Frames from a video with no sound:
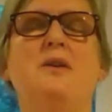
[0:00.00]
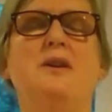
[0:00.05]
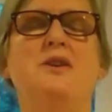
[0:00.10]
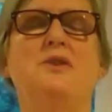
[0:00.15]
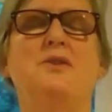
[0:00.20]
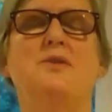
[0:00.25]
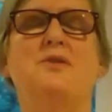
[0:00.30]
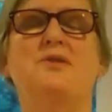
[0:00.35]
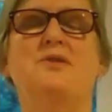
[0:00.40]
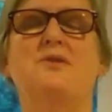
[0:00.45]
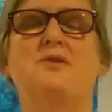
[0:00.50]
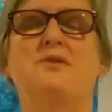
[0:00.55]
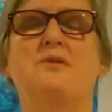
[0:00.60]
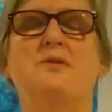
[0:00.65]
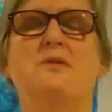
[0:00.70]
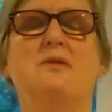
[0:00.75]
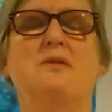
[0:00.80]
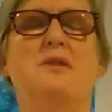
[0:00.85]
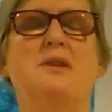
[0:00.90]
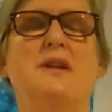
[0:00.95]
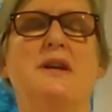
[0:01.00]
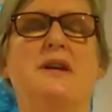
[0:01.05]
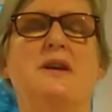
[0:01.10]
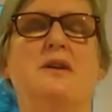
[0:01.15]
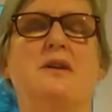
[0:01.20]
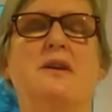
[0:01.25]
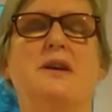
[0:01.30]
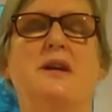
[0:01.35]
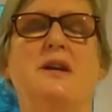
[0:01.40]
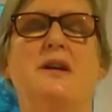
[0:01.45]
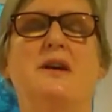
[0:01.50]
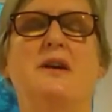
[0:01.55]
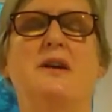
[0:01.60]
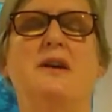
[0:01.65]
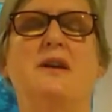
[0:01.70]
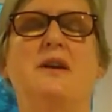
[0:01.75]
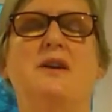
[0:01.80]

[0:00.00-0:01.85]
in your sternal area,